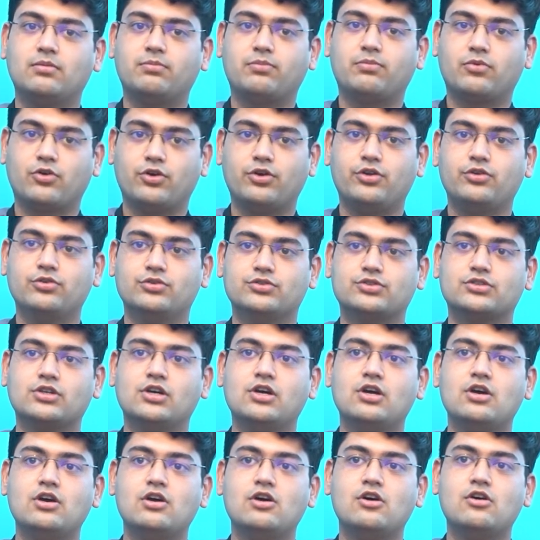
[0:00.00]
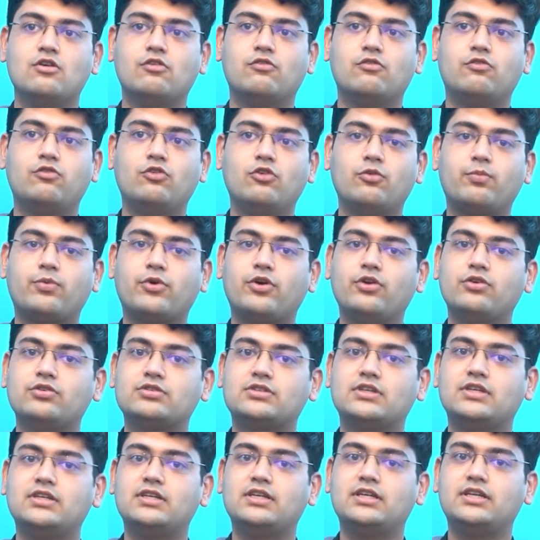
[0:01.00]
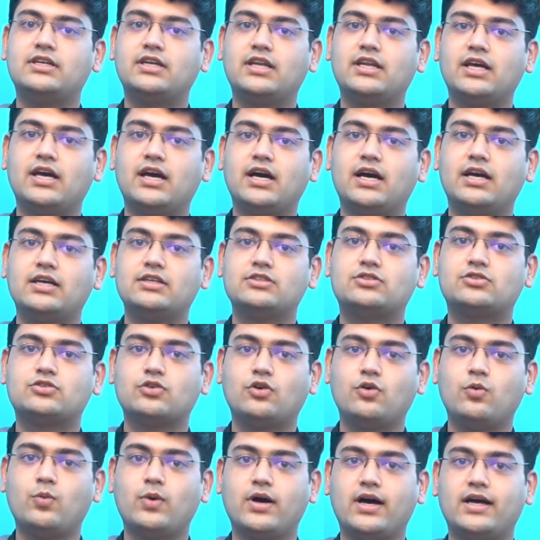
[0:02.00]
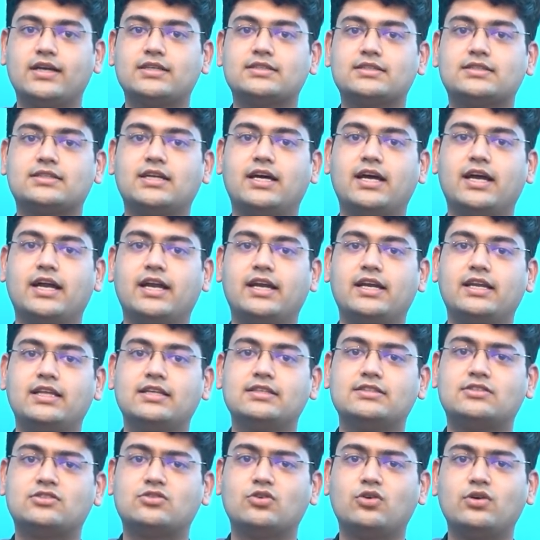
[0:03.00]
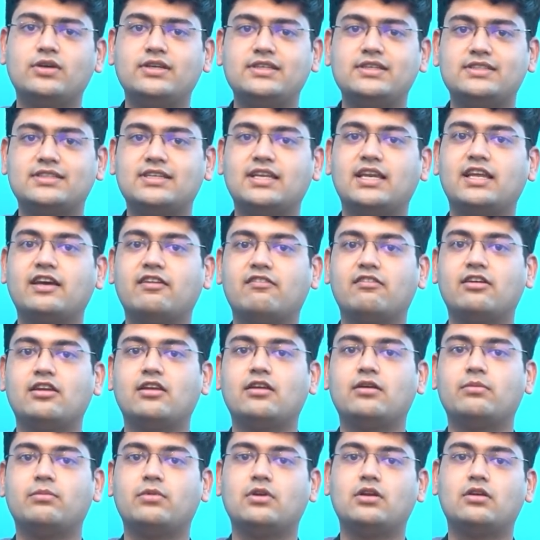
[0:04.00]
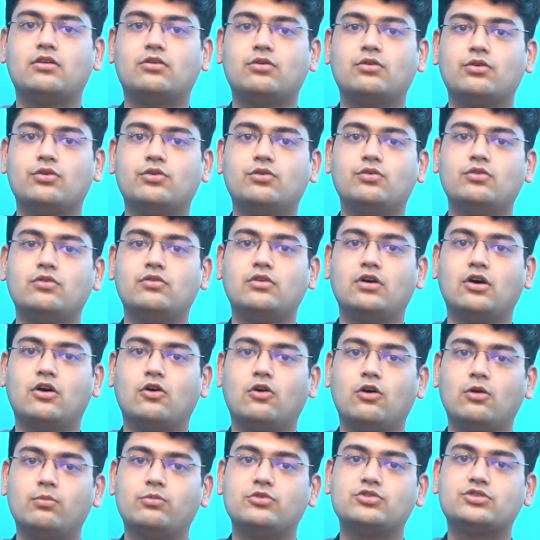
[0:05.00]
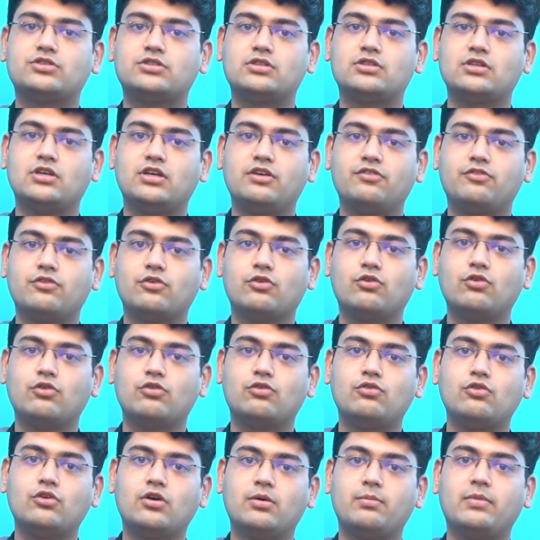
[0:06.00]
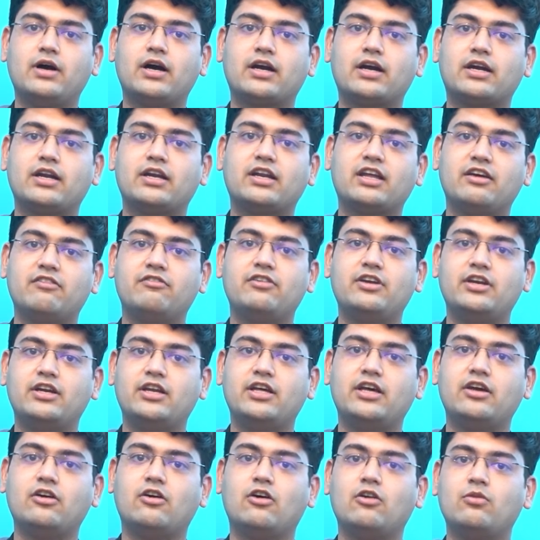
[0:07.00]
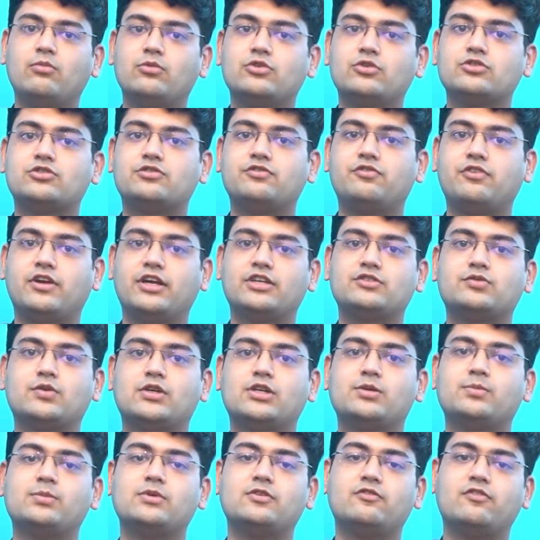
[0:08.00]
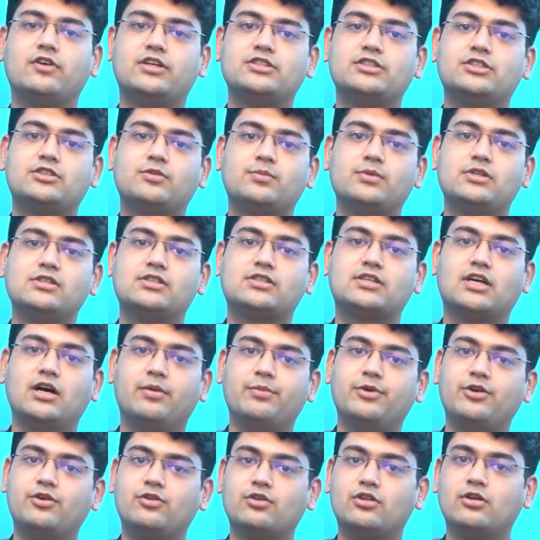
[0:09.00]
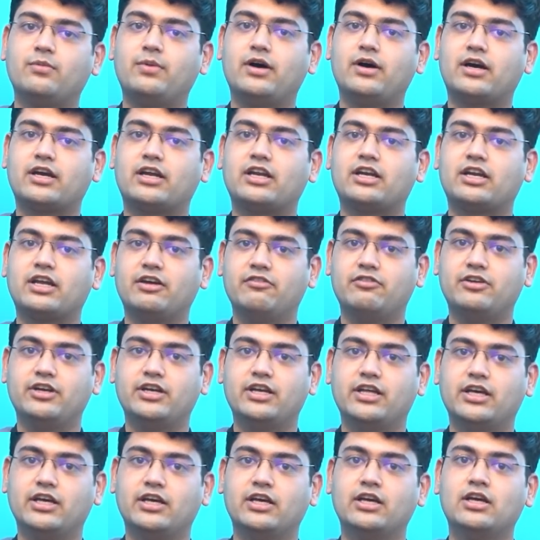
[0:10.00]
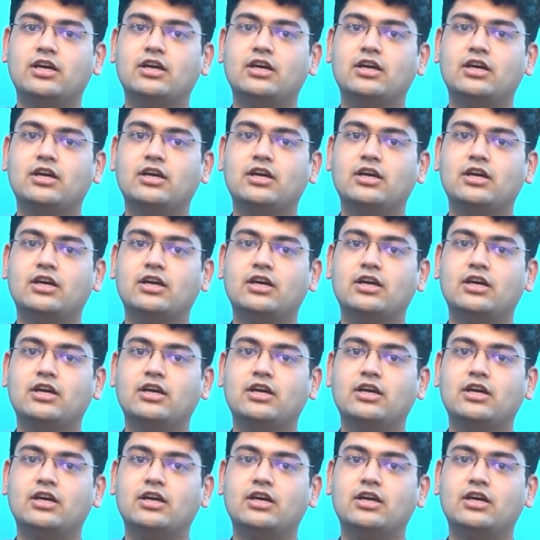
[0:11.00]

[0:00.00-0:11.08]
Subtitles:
produce, food produce in India is so vast and is so easily available to you. Almost if you go to a market every day, almost fresh vegetables come into the market every day.